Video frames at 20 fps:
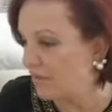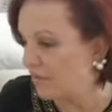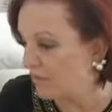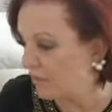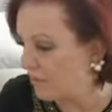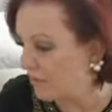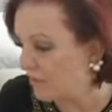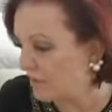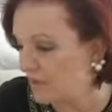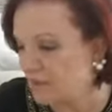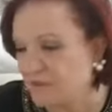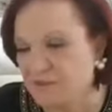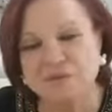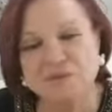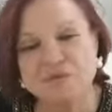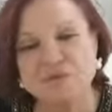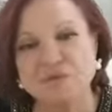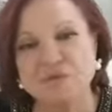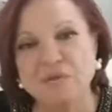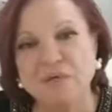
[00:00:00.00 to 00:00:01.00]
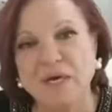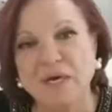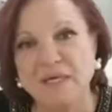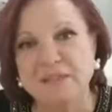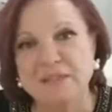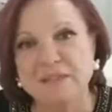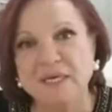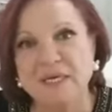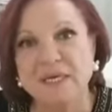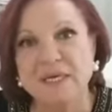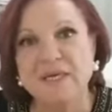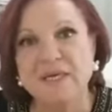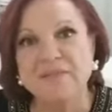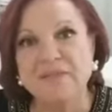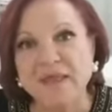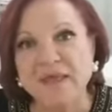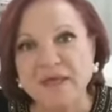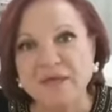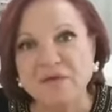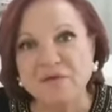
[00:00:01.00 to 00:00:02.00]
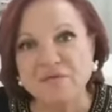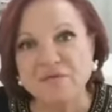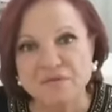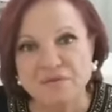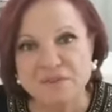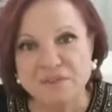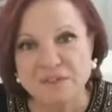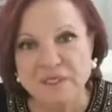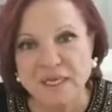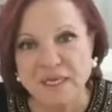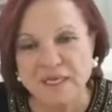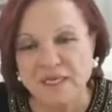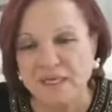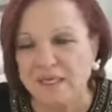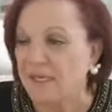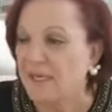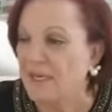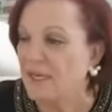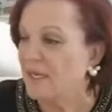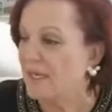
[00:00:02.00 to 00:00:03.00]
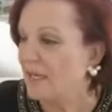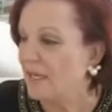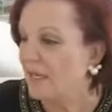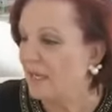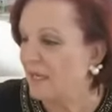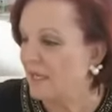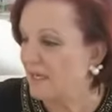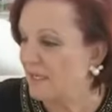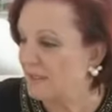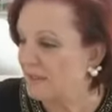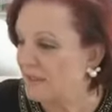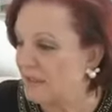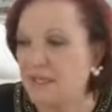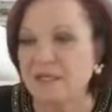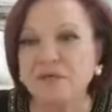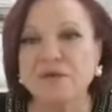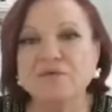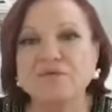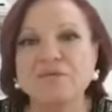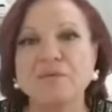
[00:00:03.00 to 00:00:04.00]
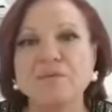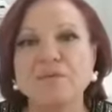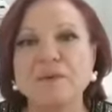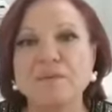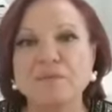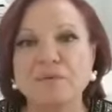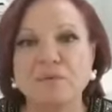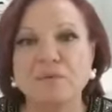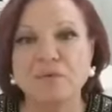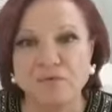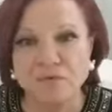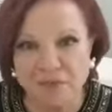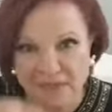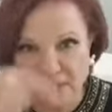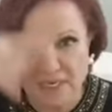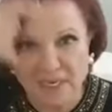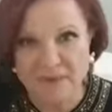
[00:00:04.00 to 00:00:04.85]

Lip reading: broadcast to you guys. Thank you for staying. And thank you for people who will